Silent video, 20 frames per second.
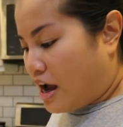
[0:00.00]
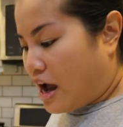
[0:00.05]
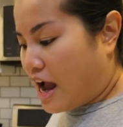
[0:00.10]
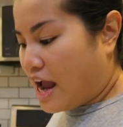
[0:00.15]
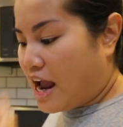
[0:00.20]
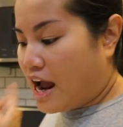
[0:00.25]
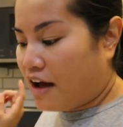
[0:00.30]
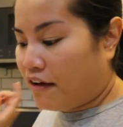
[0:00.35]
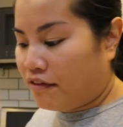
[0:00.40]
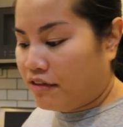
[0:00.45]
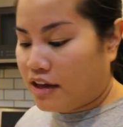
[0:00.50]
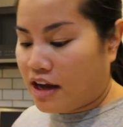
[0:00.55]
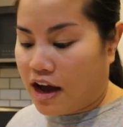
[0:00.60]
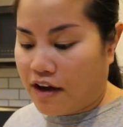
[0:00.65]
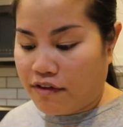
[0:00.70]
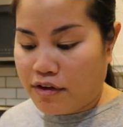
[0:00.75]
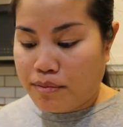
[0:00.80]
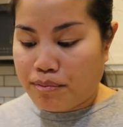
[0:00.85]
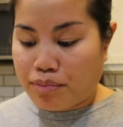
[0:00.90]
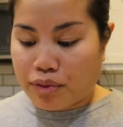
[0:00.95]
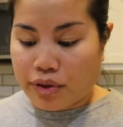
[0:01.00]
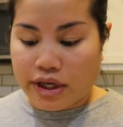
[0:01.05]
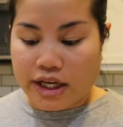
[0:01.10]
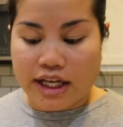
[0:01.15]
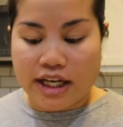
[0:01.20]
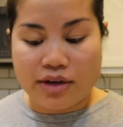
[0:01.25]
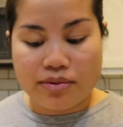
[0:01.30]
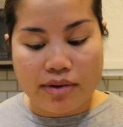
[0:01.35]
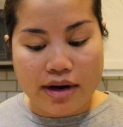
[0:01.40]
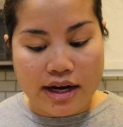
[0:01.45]
I have the oven
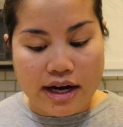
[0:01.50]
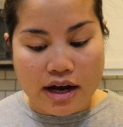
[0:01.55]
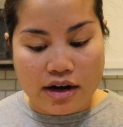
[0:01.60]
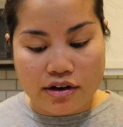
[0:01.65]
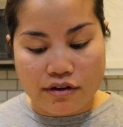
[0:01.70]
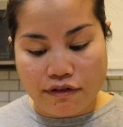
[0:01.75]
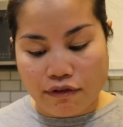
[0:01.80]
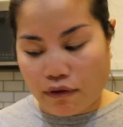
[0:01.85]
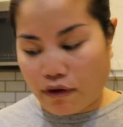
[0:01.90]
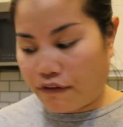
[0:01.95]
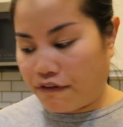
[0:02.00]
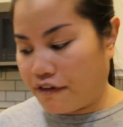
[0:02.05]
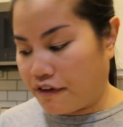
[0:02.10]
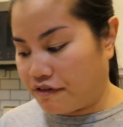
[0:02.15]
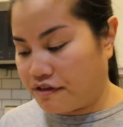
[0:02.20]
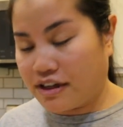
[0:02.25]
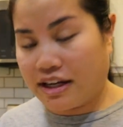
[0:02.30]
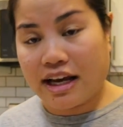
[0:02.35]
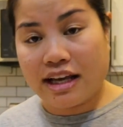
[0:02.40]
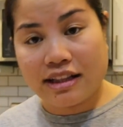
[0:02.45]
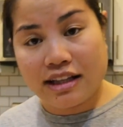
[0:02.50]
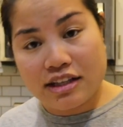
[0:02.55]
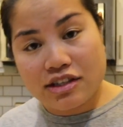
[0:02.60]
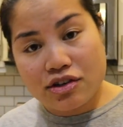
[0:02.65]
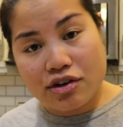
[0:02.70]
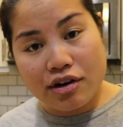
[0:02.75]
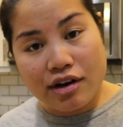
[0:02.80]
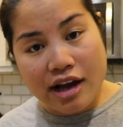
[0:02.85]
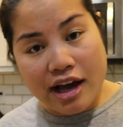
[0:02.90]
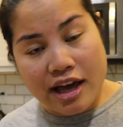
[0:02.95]
preheating right now to 450, and let's
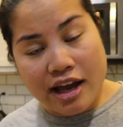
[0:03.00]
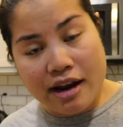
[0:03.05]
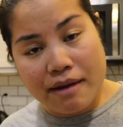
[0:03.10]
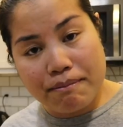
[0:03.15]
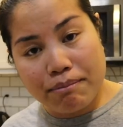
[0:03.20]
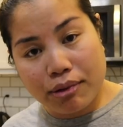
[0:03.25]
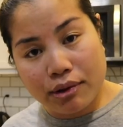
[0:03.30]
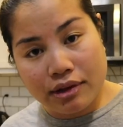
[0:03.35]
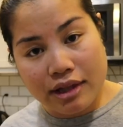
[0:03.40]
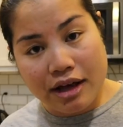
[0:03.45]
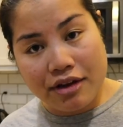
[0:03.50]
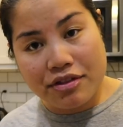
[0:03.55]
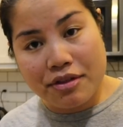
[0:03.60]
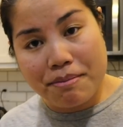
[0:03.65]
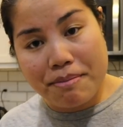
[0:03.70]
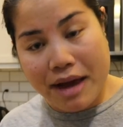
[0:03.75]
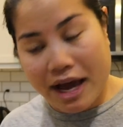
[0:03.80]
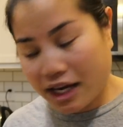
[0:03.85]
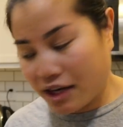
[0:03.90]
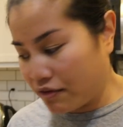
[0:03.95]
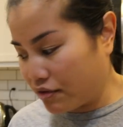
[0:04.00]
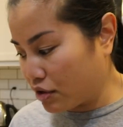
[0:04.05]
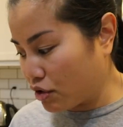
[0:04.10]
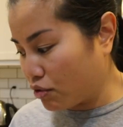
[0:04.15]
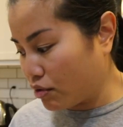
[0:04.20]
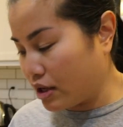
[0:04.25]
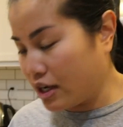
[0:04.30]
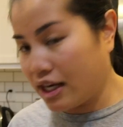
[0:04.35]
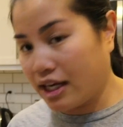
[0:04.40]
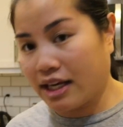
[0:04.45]
go ahead and pull out the bag of
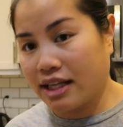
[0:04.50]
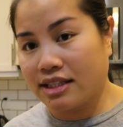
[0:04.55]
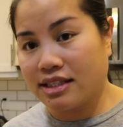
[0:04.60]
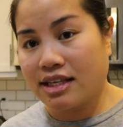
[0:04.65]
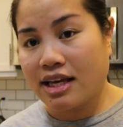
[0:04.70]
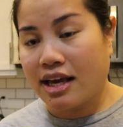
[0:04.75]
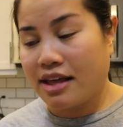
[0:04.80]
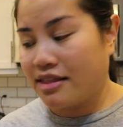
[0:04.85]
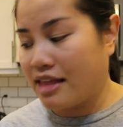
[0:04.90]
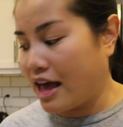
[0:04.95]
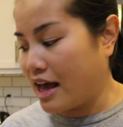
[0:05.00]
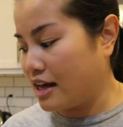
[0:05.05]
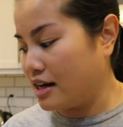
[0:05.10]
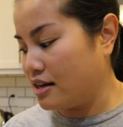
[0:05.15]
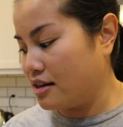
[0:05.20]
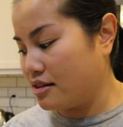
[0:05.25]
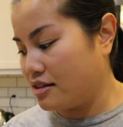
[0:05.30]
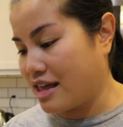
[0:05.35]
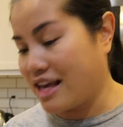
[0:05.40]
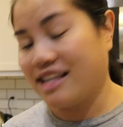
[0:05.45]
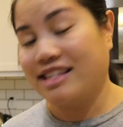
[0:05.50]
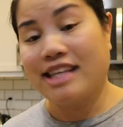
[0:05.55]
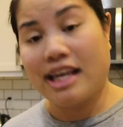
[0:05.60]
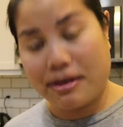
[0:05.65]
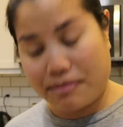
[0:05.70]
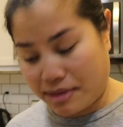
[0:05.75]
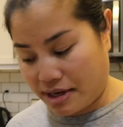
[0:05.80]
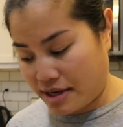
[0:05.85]
ingredients that they sent